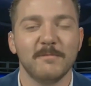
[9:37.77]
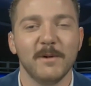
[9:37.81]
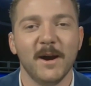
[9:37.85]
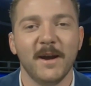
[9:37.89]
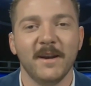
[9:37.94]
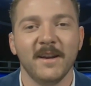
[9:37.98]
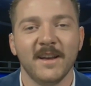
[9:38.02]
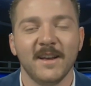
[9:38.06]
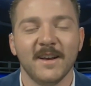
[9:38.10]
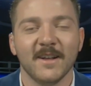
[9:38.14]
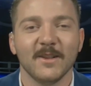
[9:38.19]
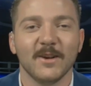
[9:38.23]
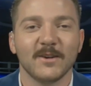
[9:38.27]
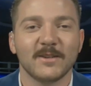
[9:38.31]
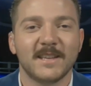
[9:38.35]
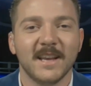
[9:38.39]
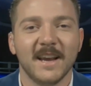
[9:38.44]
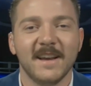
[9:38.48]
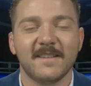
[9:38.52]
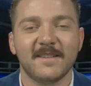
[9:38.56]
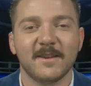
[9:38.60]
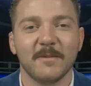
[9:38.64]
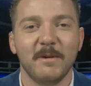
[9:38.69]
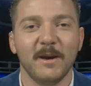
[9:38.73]
But look,
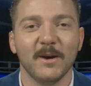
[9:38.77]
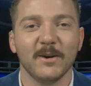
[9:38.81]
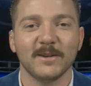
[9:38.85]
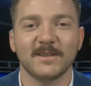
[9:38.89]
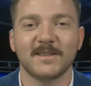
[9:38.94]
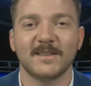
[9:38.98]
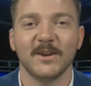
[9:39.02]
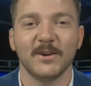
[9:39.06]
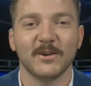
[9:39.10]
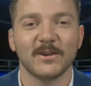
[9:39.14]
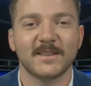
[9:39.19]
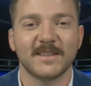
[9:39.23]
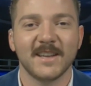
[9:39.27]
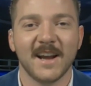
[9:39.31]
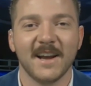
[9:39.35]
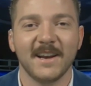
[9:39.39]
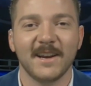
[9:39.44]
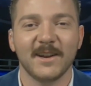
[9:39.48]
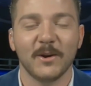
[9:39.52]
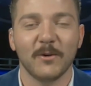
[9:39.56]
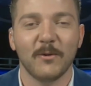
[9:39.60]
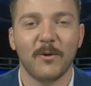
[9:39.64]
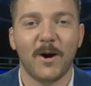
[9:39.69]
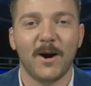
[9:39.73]
Taysom Hill is still
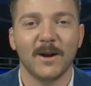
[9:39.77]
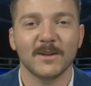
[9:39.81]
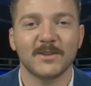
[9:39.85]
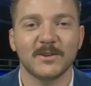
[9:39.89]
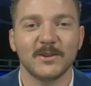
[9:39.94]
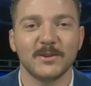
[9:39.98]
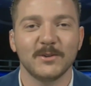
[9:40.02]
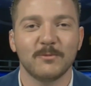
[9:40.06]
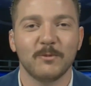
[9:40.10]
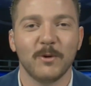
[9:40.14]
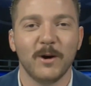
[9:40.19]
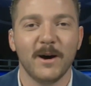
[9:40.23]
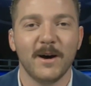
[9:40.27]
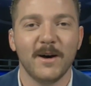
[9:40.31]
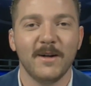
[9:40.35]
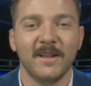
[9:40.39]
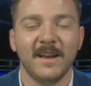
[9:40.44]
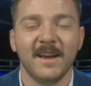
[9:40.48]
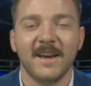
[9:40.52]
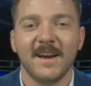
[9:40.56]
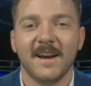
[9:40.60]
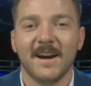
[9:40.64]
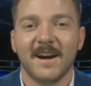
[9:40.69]
exciting to watch as well.